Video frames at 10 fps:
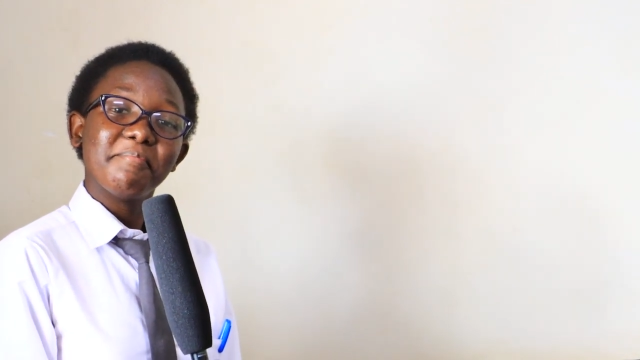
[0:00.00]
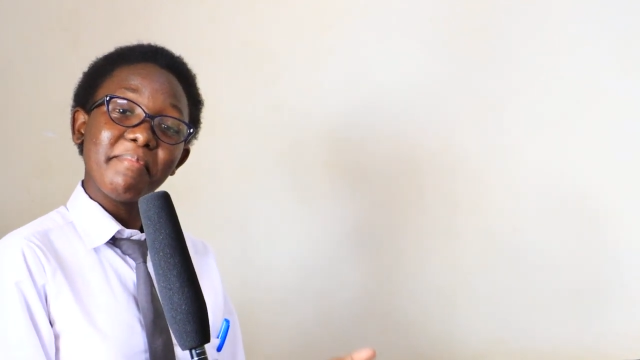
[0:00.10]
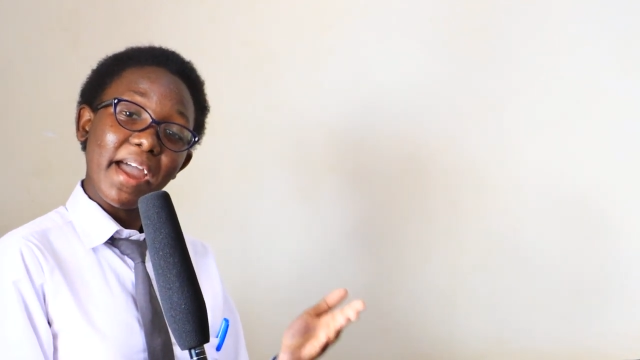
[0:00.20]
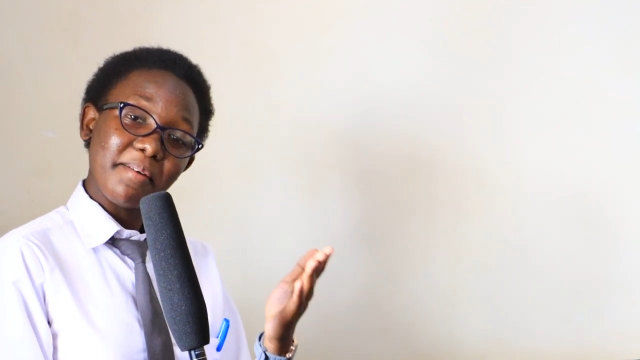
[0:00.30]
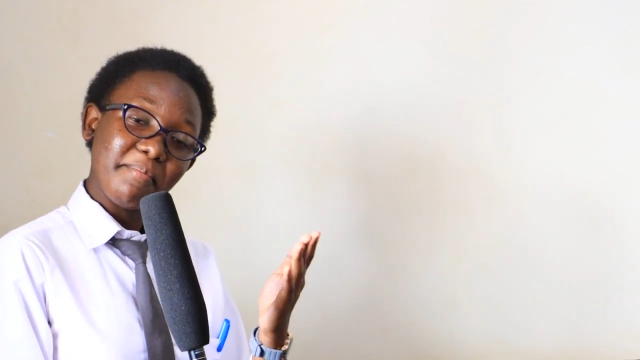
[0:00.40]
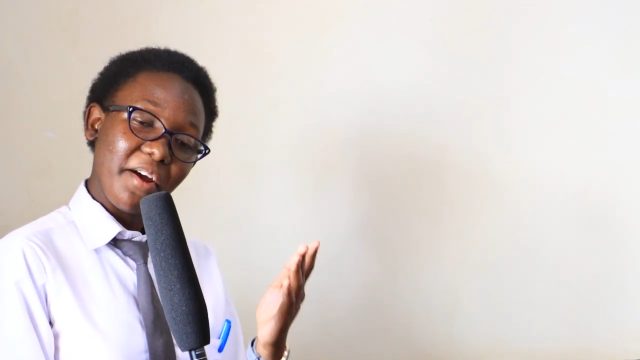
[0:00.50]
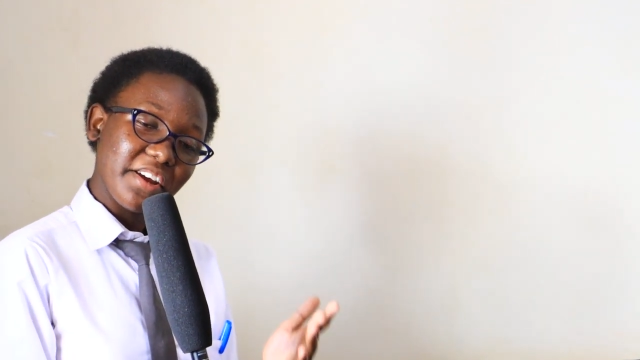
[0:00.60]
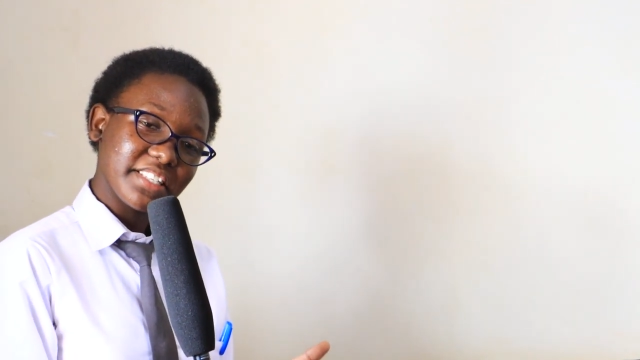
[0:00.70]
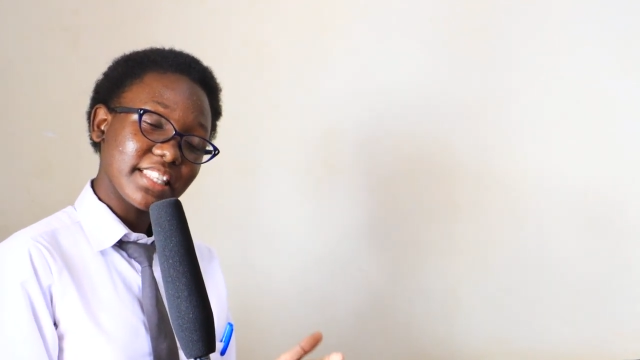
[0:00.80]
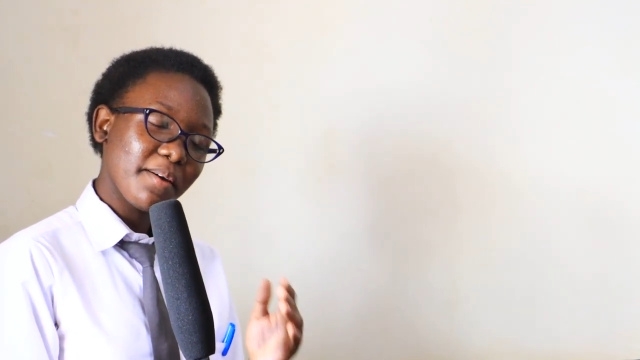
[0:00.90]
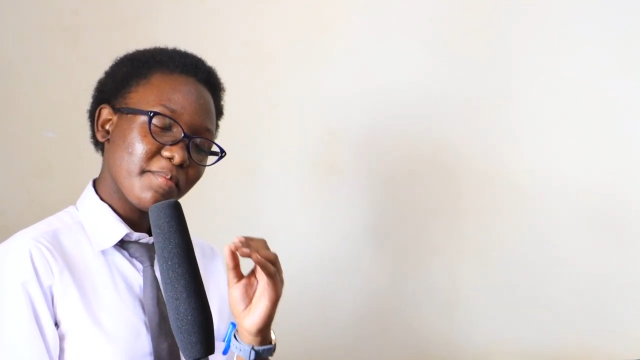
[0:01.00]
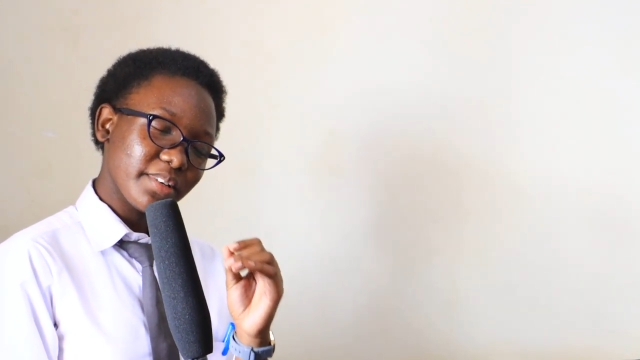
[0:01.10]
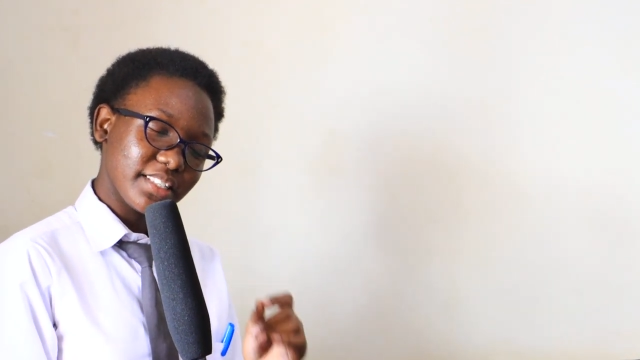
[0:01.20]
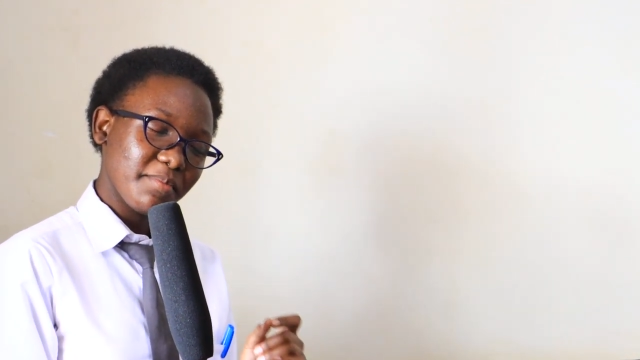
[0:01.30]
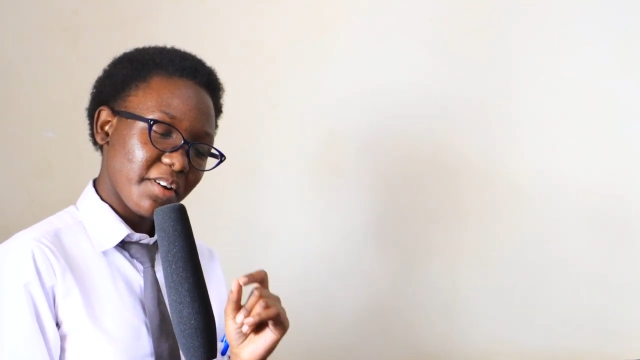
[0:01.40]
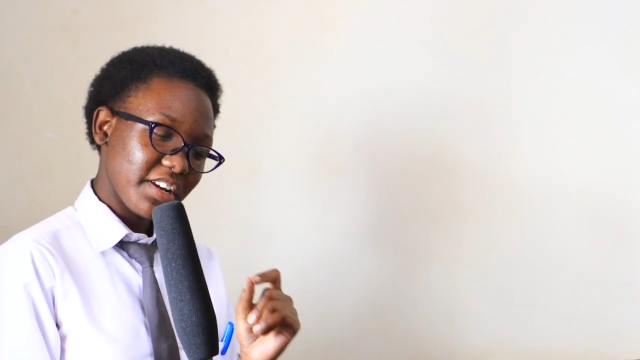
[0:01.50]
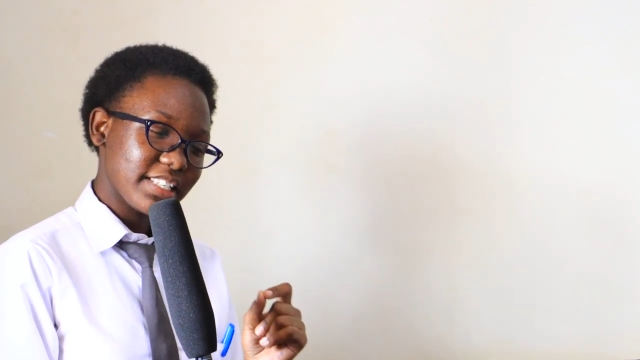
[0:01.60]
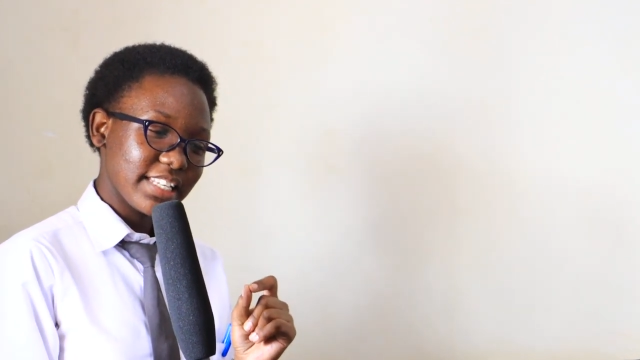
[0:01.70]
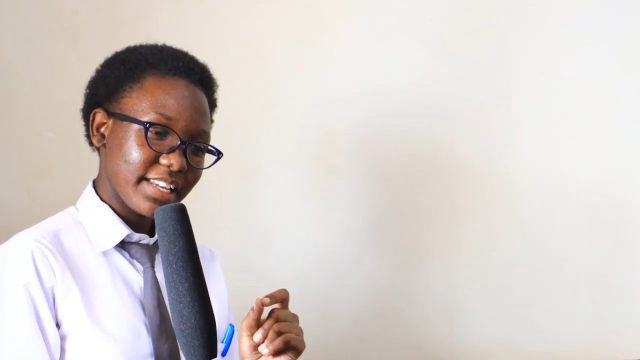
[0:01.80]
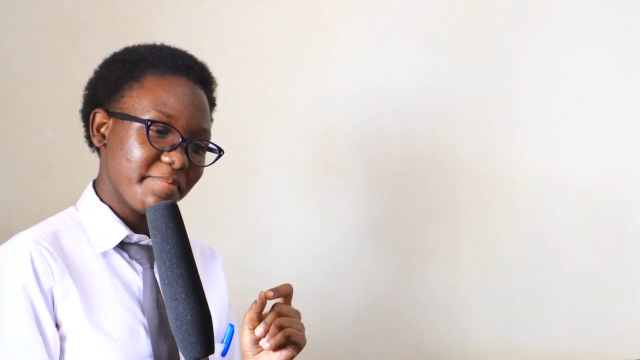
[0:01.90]
The most
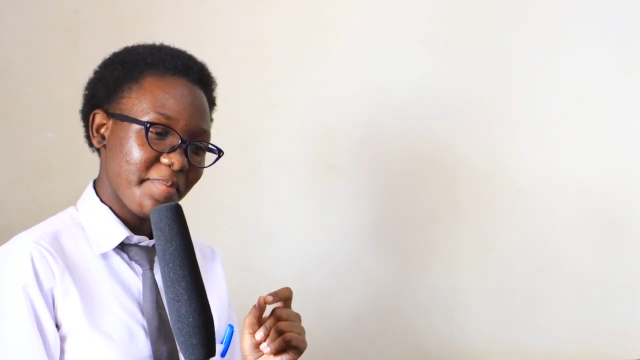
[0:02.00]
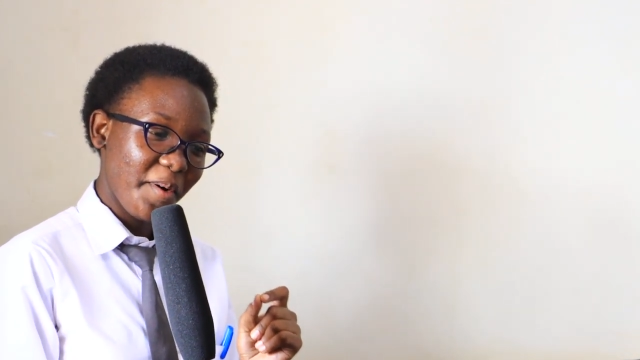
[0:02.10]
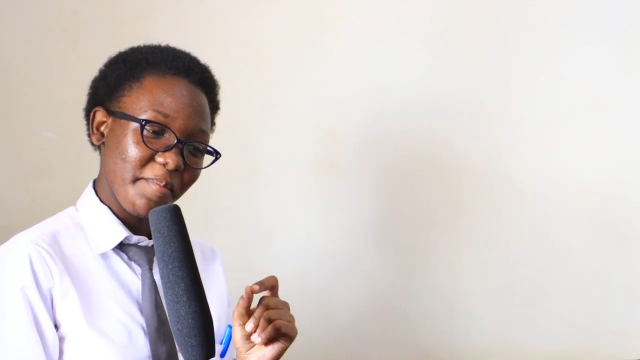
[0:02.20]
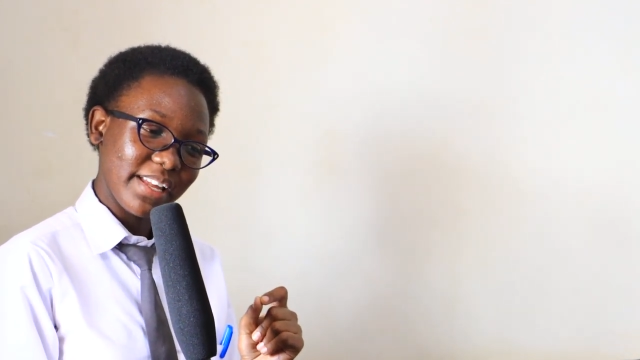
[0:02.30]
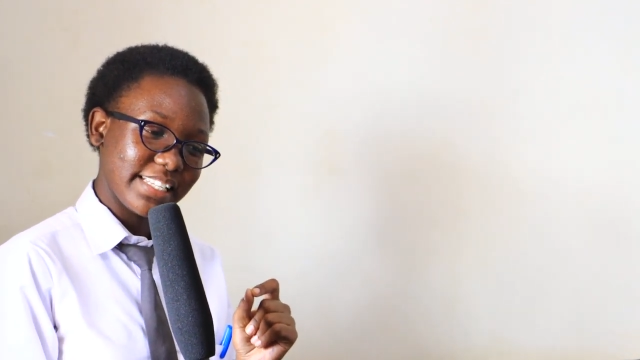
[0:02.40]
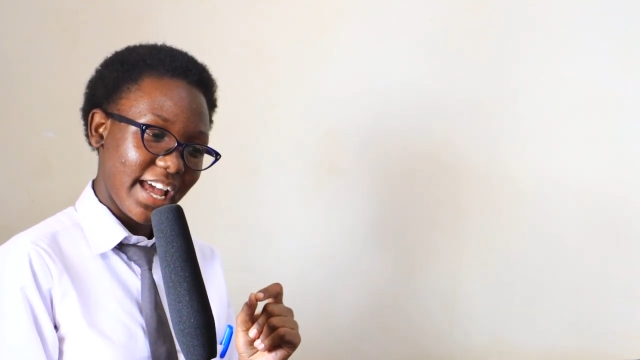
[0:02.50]
embarrassing moment